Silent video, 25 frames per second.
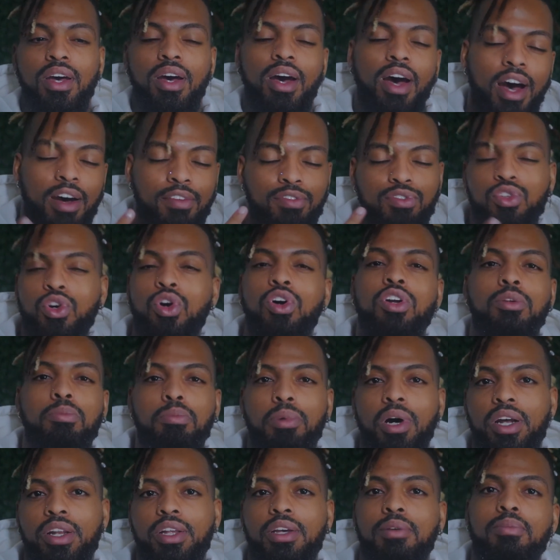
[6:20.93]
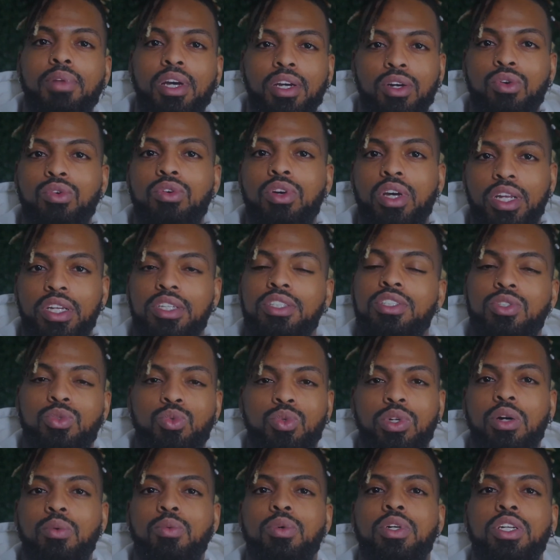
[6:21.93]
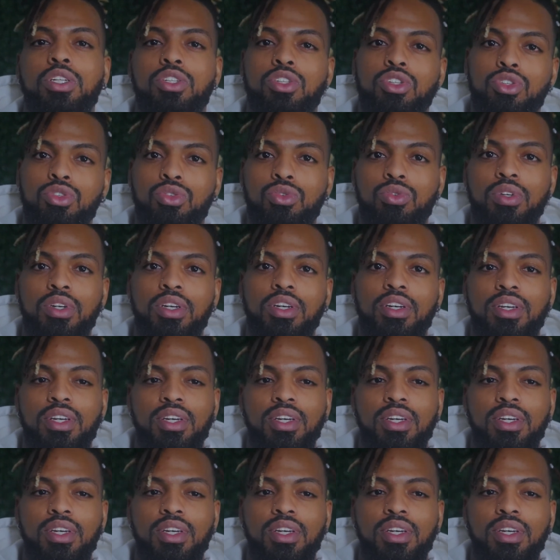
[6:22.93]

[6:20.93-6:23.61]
I've thought about it. I'm like, okay, this is what I want to do.